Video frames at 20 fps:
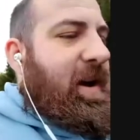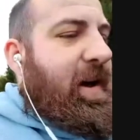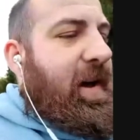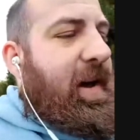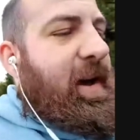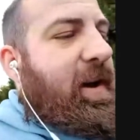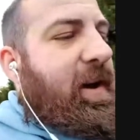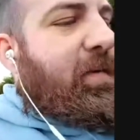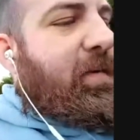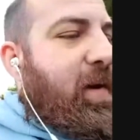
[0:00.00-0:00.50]

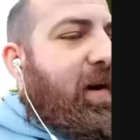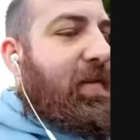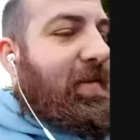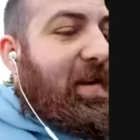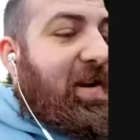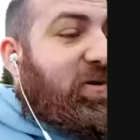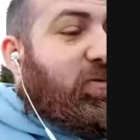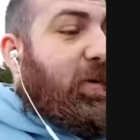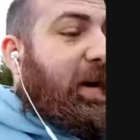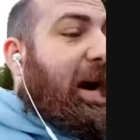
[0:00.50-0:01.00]
at
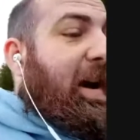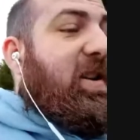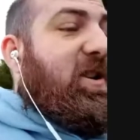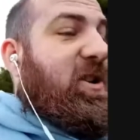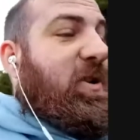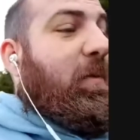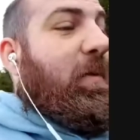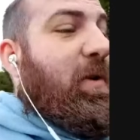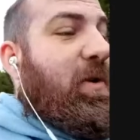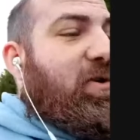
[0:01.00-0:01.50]
least we're getting
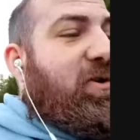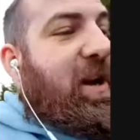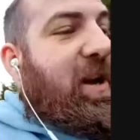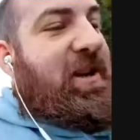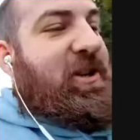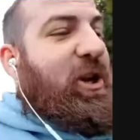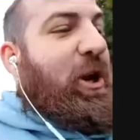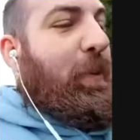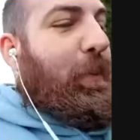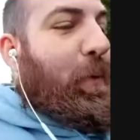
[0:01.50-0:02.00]
someone who's
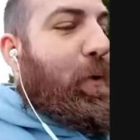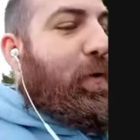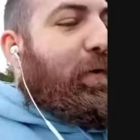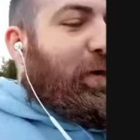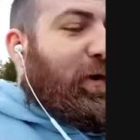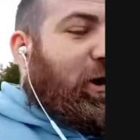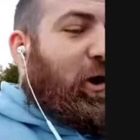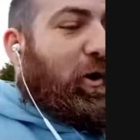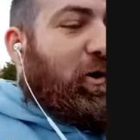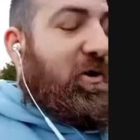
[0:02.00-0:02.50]
actually a
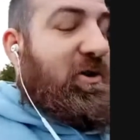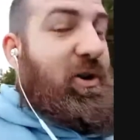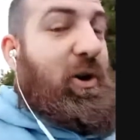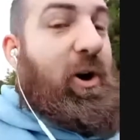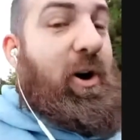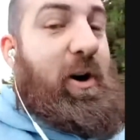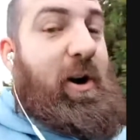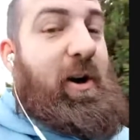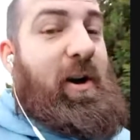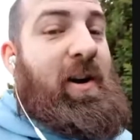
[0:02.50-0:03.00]
proven goal
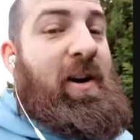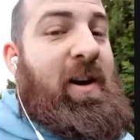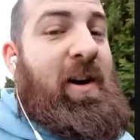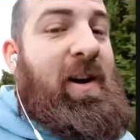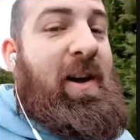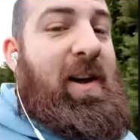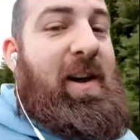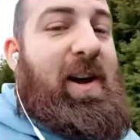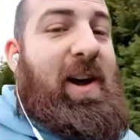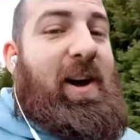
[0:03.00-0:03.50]
scorer
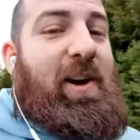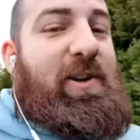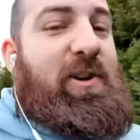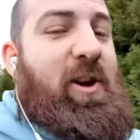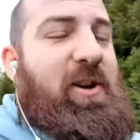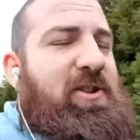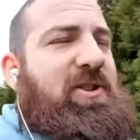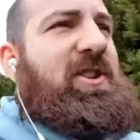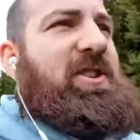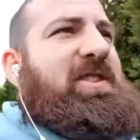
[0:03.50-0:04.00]
and
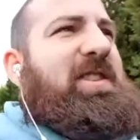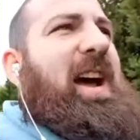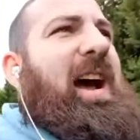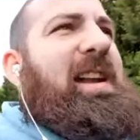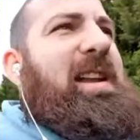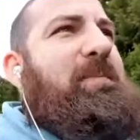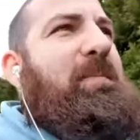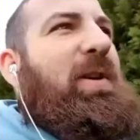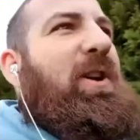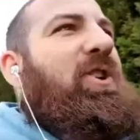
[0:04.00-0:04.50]
not just
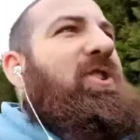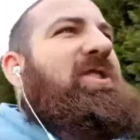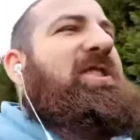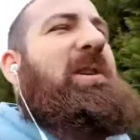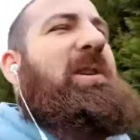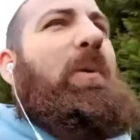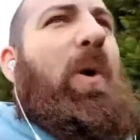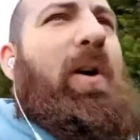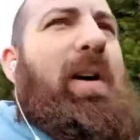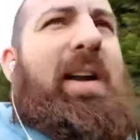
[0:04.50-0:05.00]
signing because he
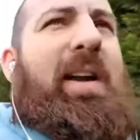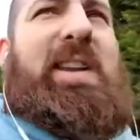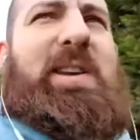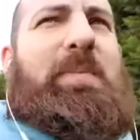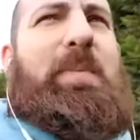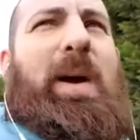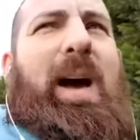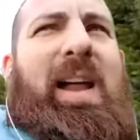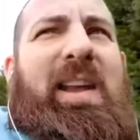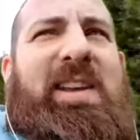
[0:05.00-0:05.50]
wore
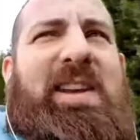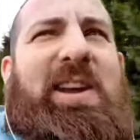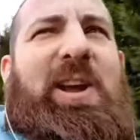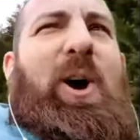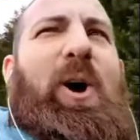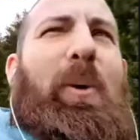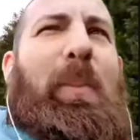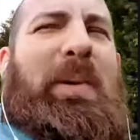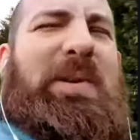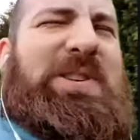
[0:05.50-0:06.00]
Andy
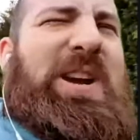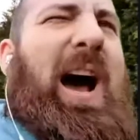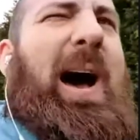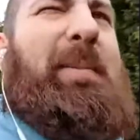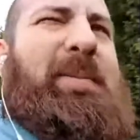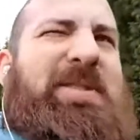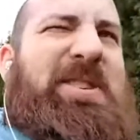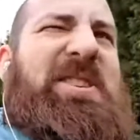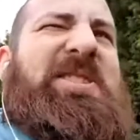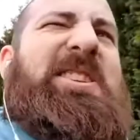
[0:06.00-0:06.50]
Cole
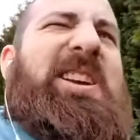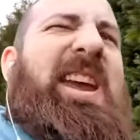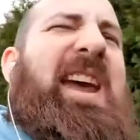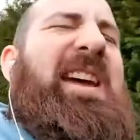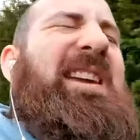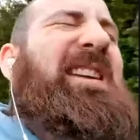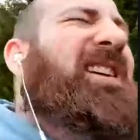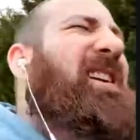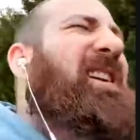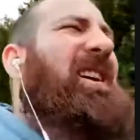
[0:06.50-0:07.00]
pajamas as a
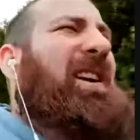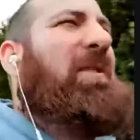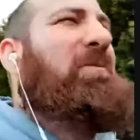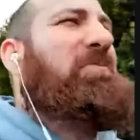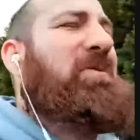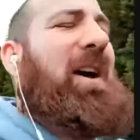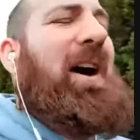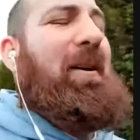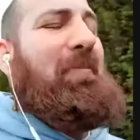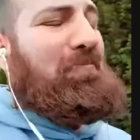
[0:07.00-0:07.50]
kid. I
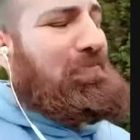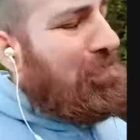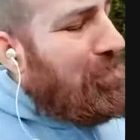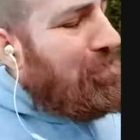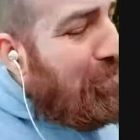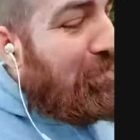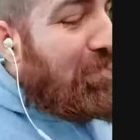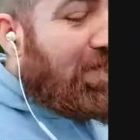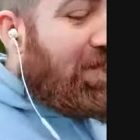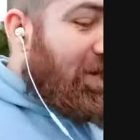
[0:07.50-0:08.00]
was
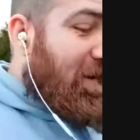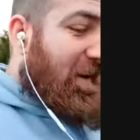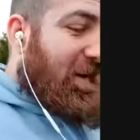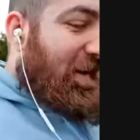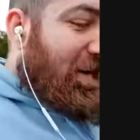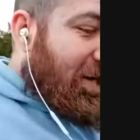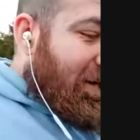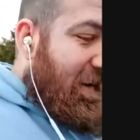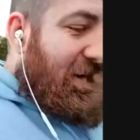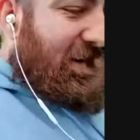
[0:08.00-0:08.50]

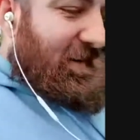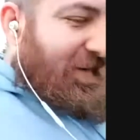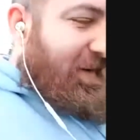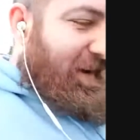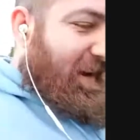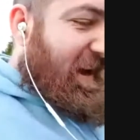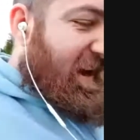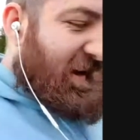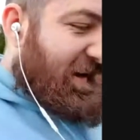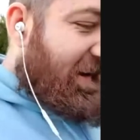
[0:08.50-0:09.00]

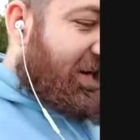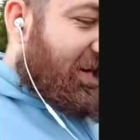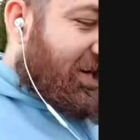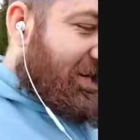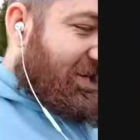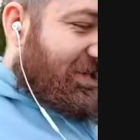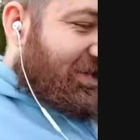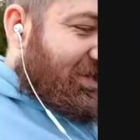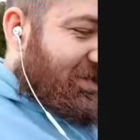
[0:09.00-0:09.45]
like...